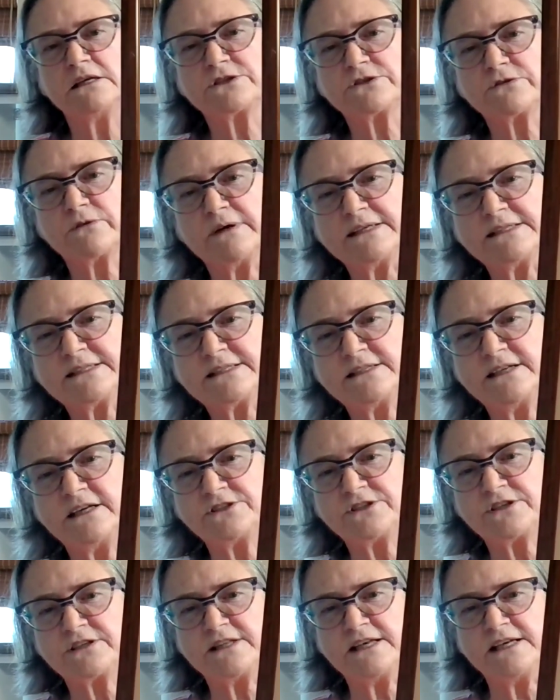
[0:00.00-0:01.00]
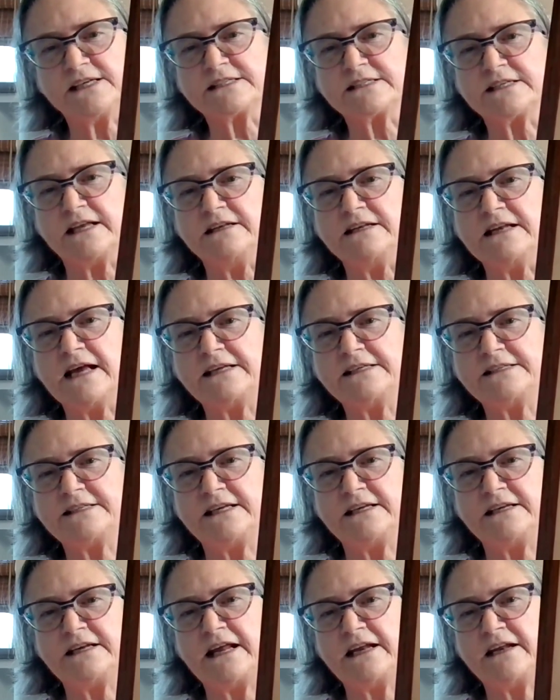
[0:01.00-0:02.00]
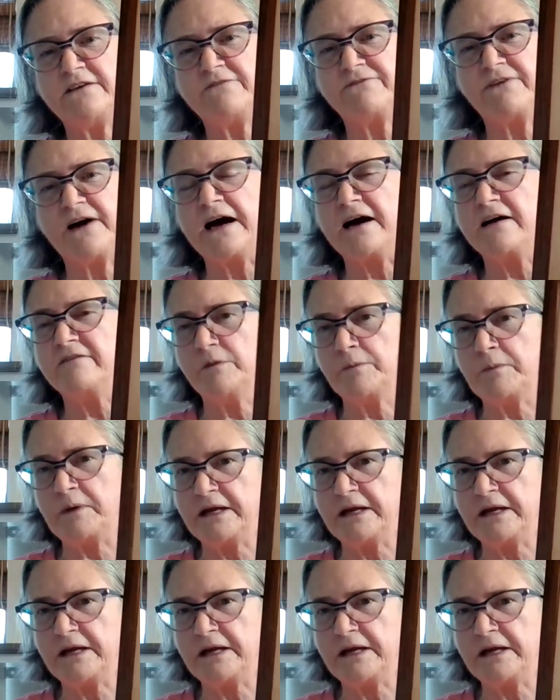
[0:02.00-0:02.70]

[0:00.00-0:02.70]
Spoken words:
So I stitched this in 1985.